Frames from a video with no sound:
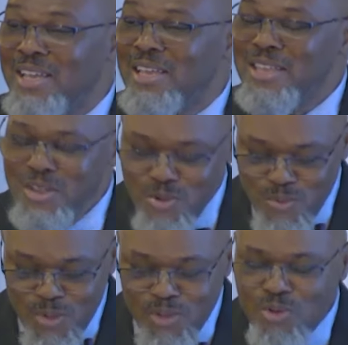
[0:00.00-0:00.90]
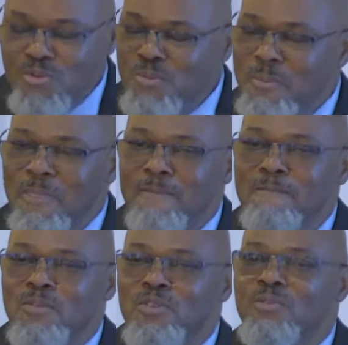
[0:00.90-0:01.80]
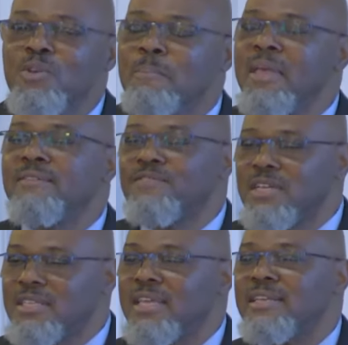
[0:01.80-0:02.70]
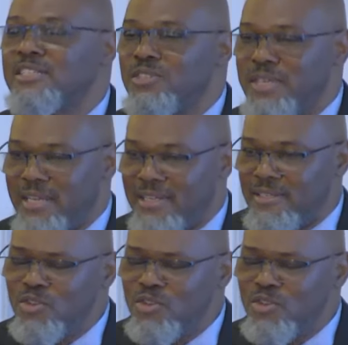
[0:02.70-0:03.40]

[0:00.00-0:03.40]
You repent for the thing that you did.